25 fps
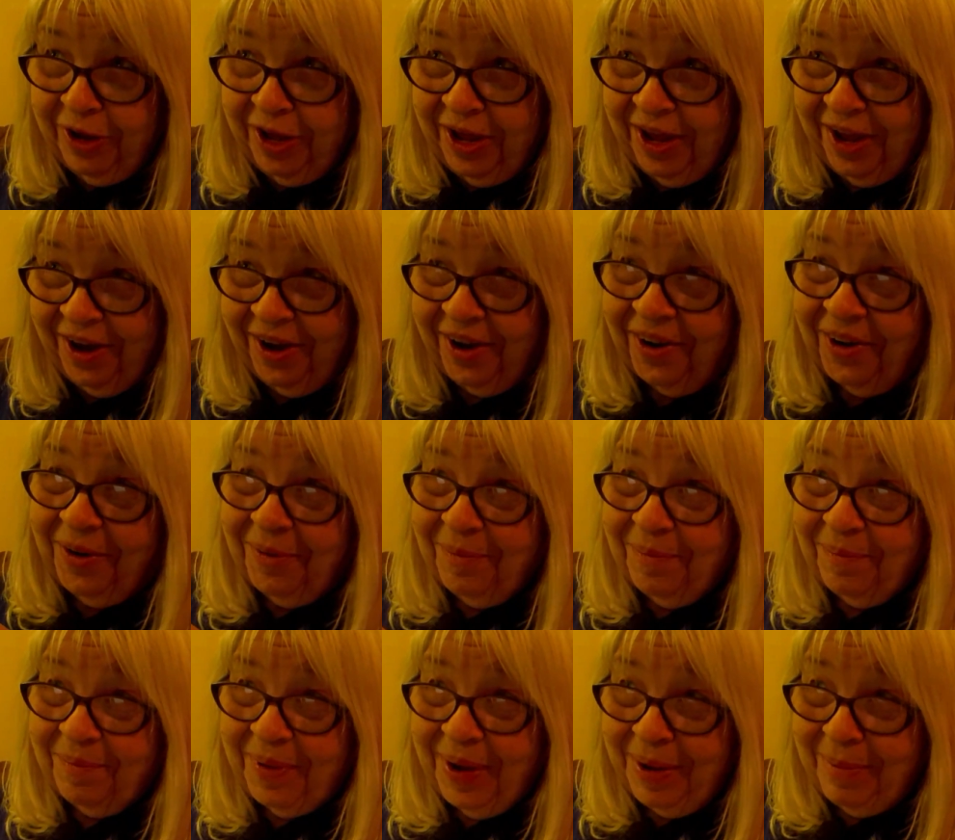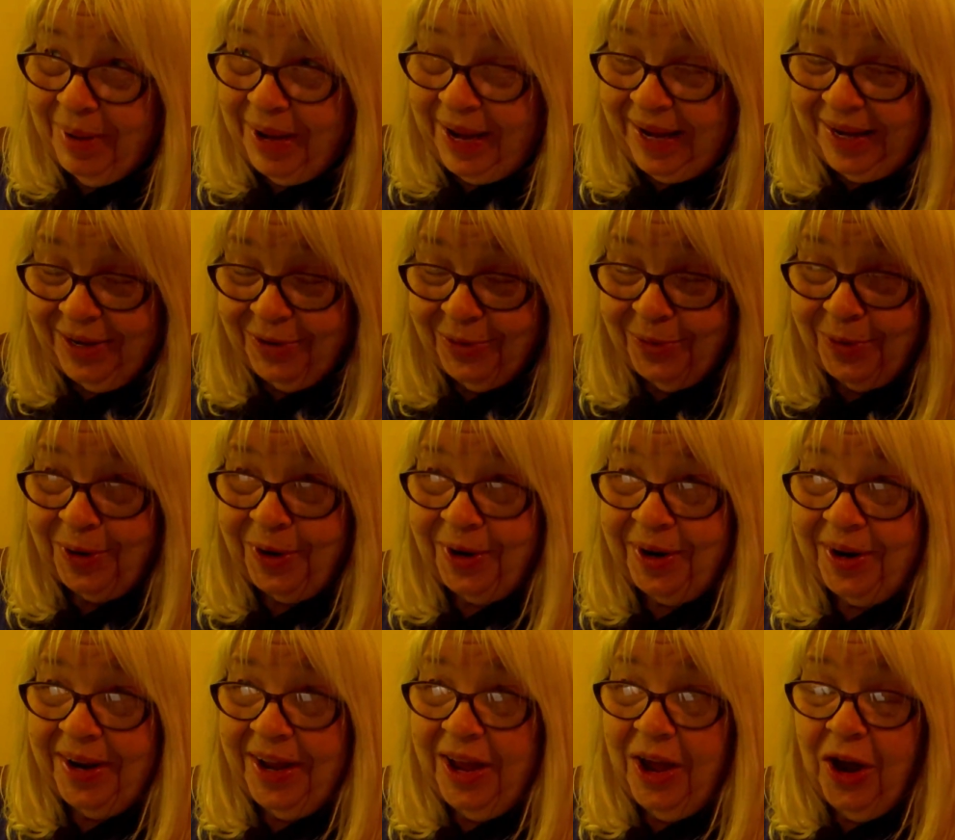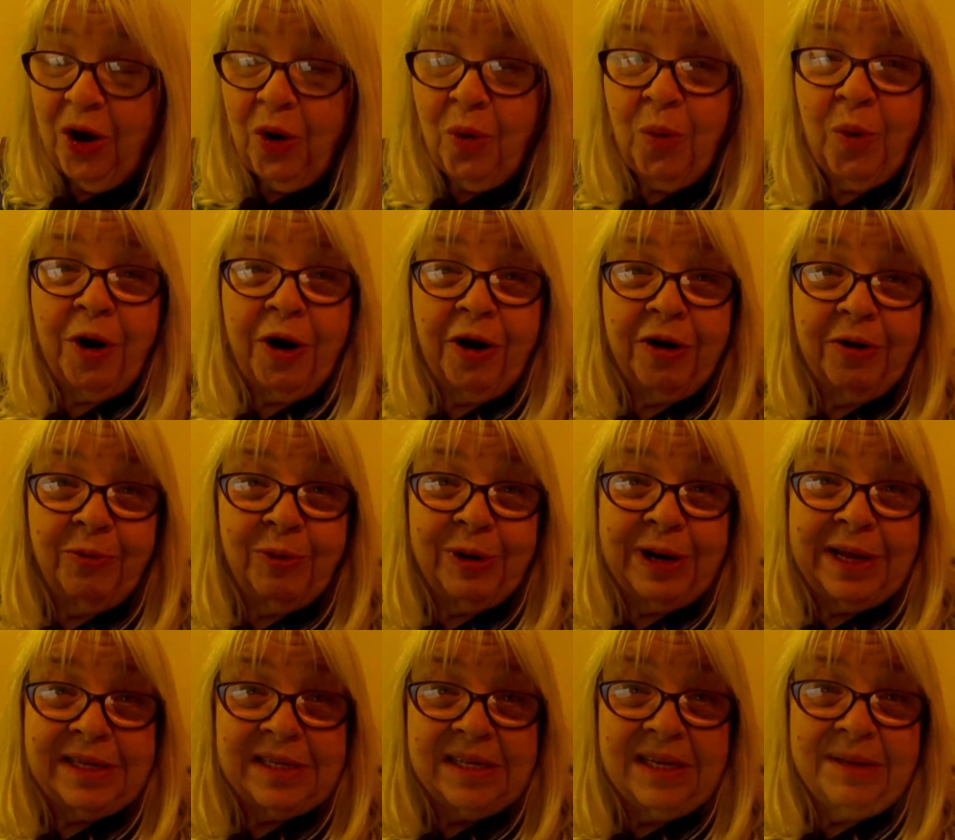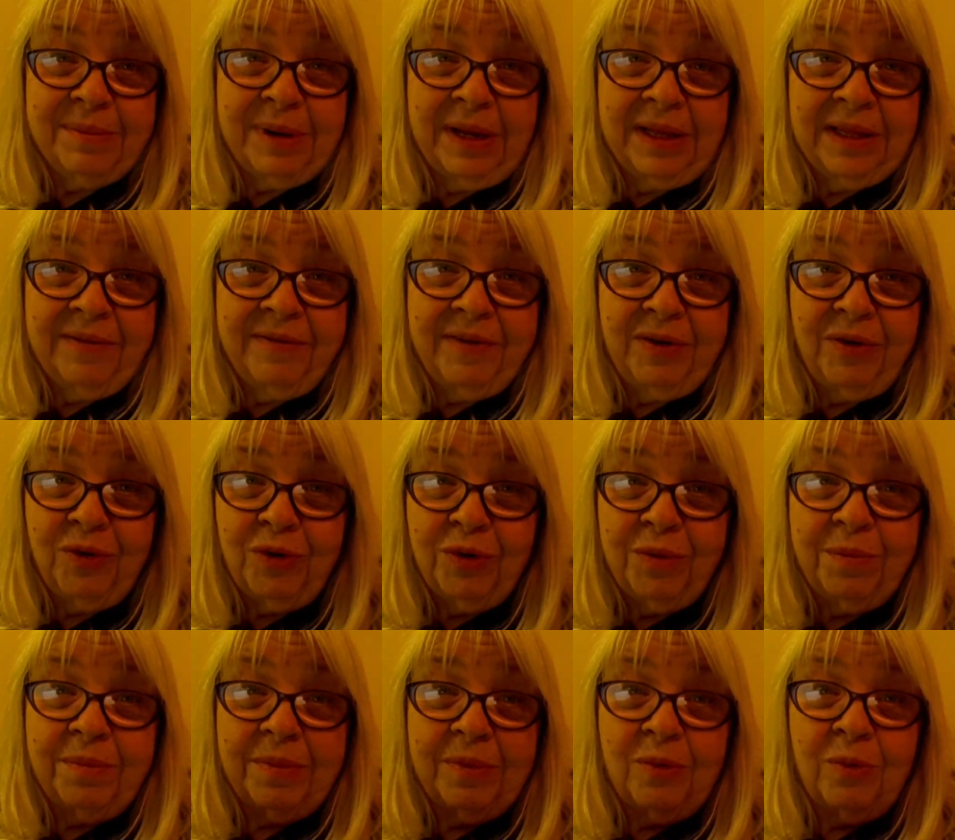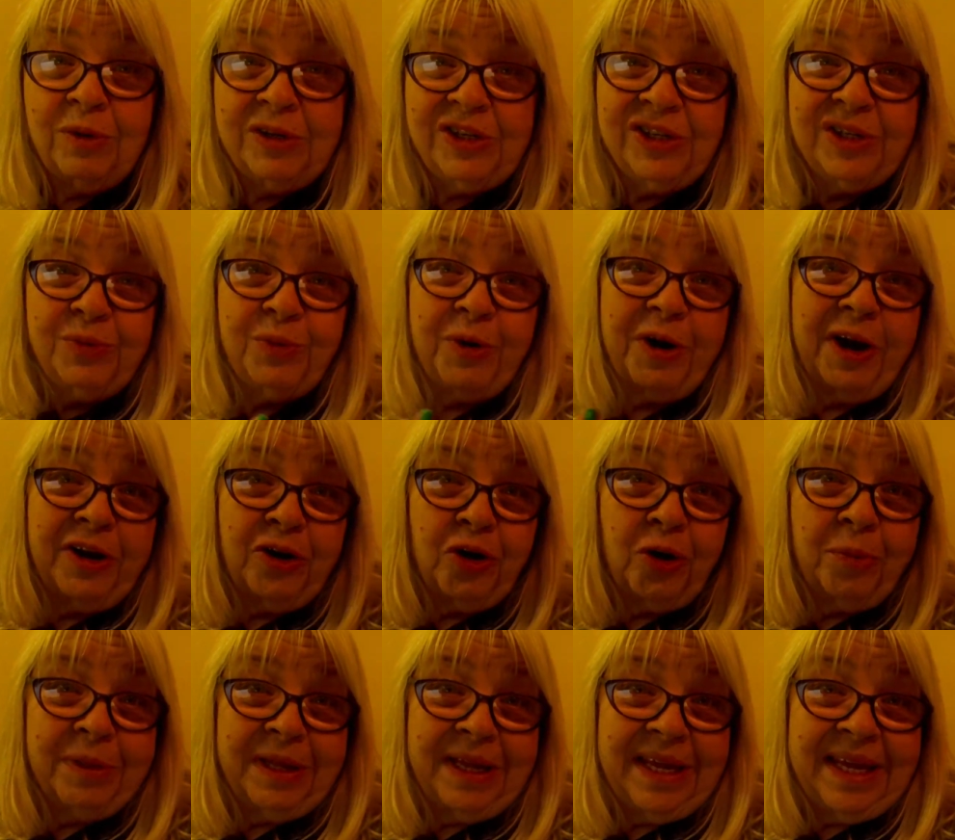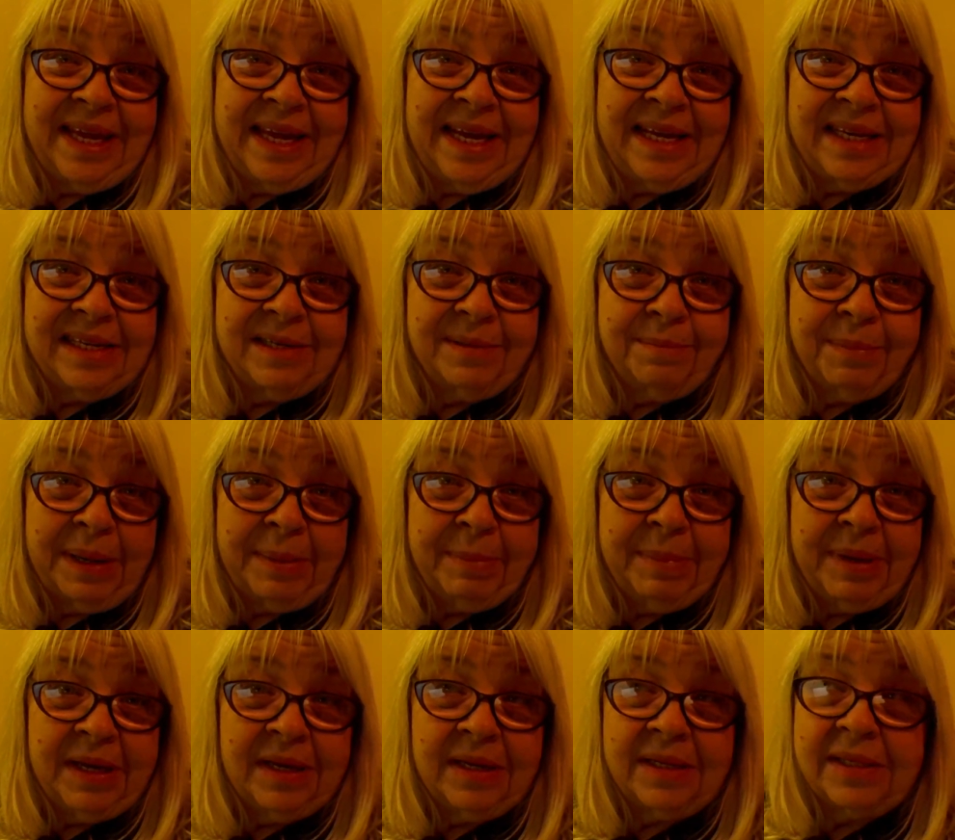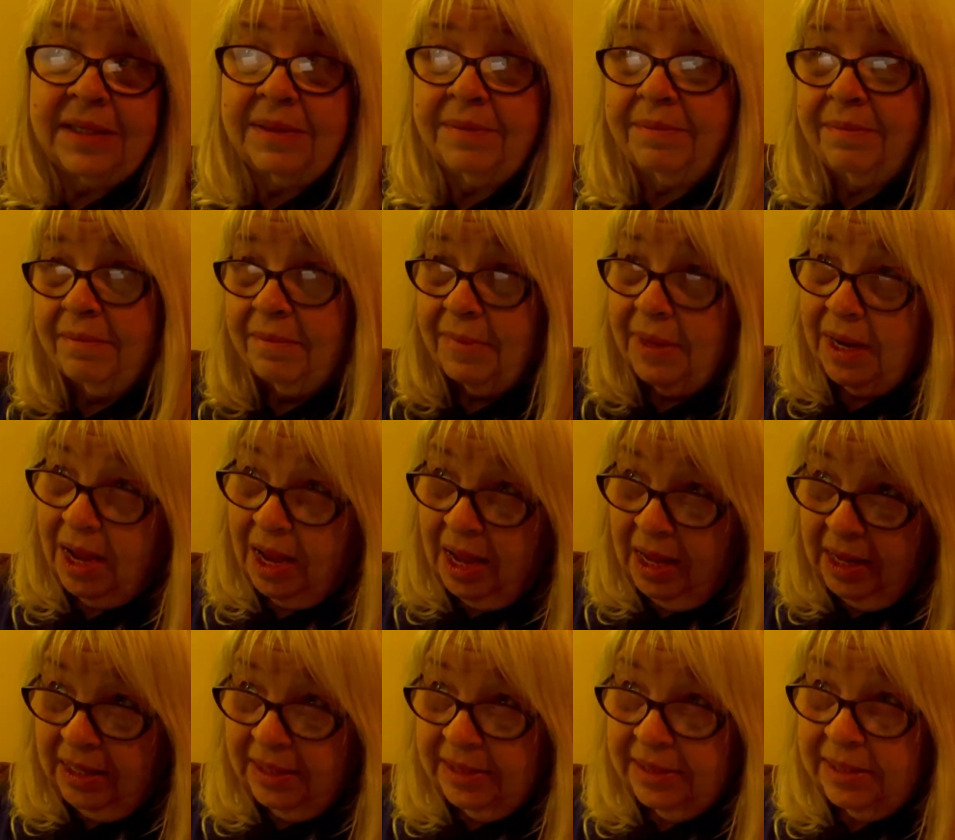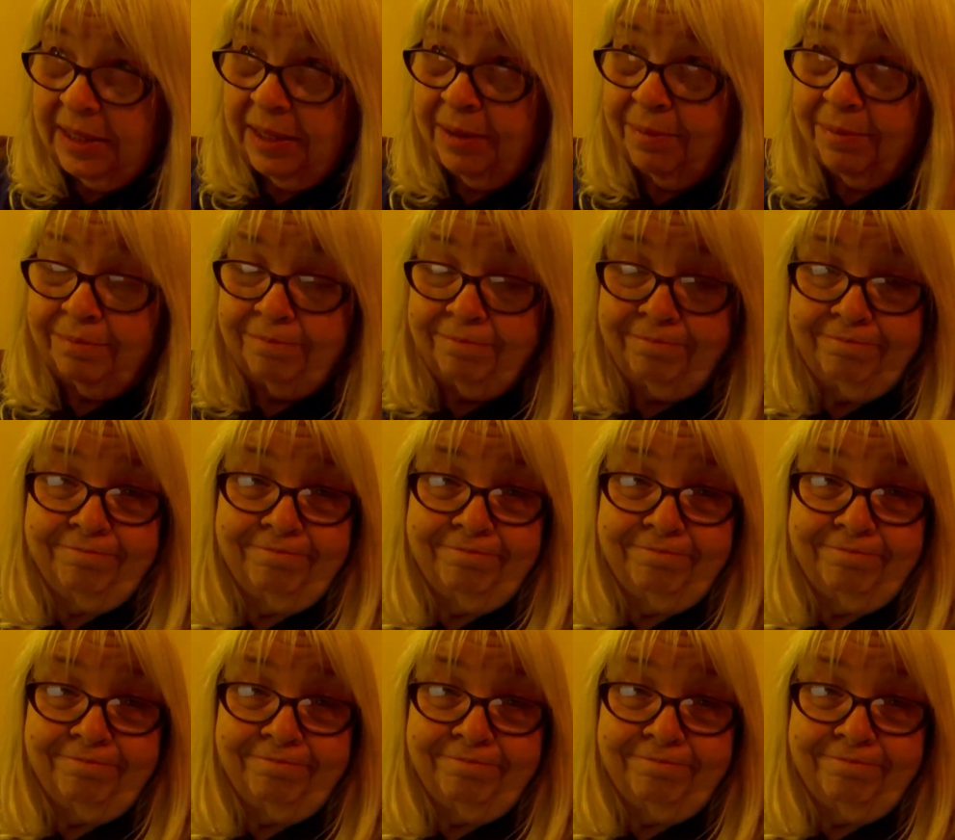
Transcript: here by my door where when I sit in my living room, which is where I normally eat my meals, I can see them.